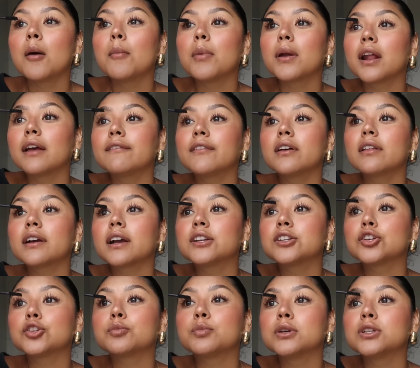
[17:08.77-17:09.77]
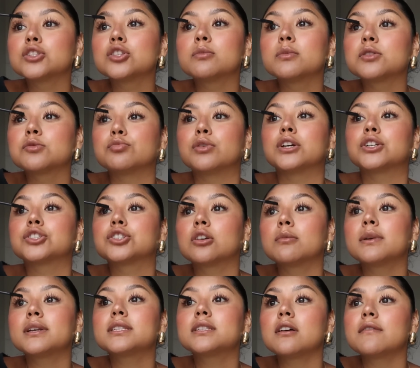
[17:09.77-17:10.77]
But I feel like I just put so much pressure on
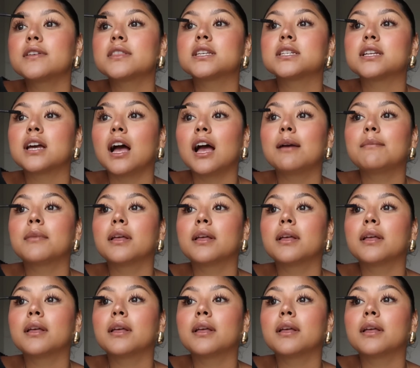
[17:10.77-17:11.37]
myself at the time.